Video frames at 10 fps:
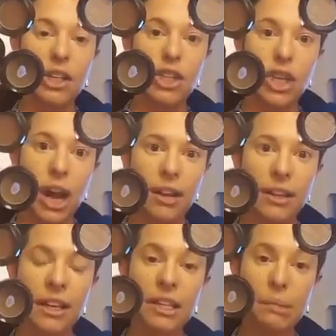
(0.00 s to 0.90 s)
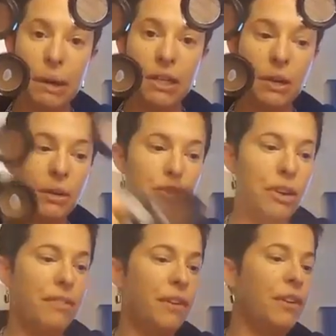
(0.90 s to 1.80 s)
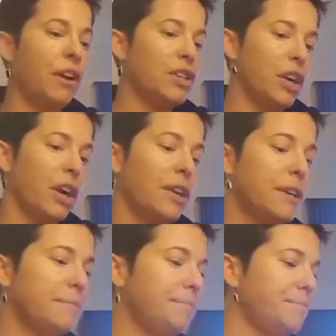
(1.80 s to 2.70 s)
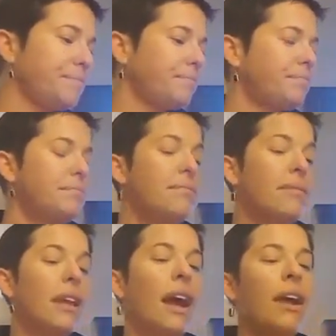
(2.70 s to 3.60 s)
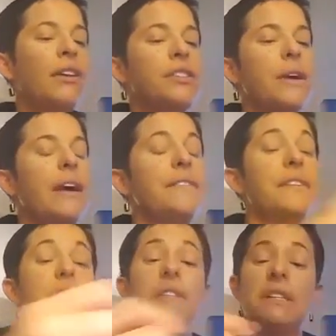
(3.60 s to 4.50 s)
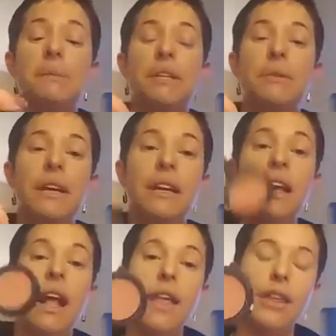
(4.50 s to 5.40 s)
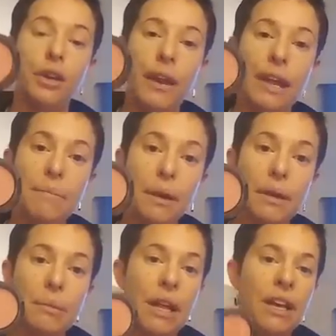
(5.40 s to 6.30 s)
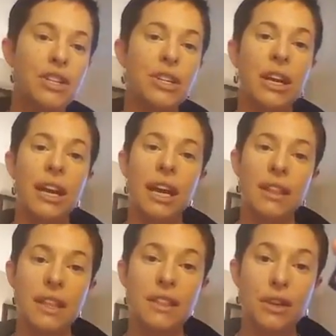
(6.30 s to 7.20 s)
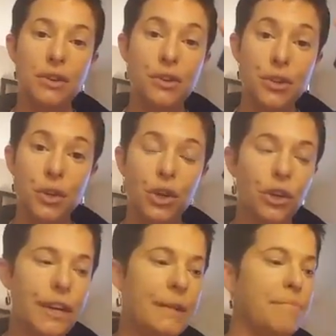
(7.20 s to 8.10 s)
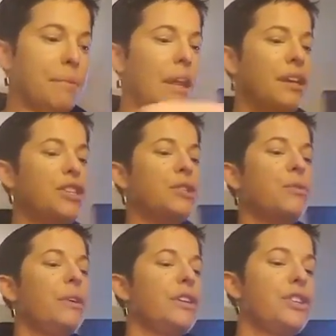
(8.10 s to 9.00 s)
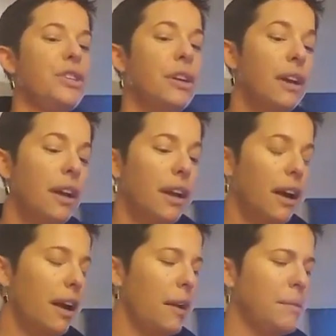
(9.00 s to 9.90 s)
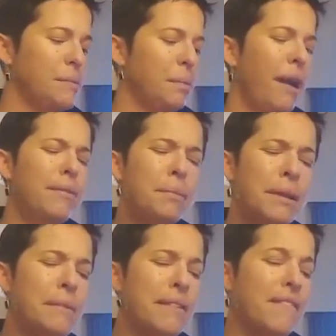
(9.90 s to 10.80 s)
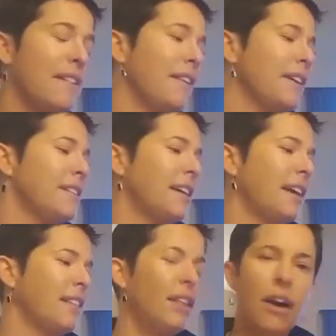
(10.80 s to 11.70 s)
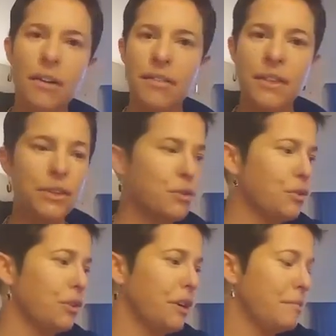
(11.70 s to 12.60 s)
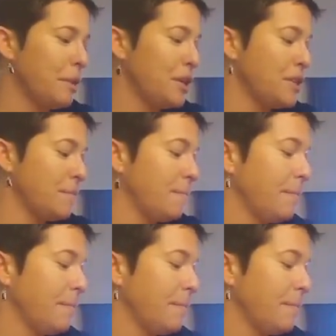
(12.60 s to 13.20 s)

Chocolate, espresso, and truffle are dark. I also have the difference between the cranberry blush and then the neutral cream blush, which is probably my favorite. I love the neutral cream brush.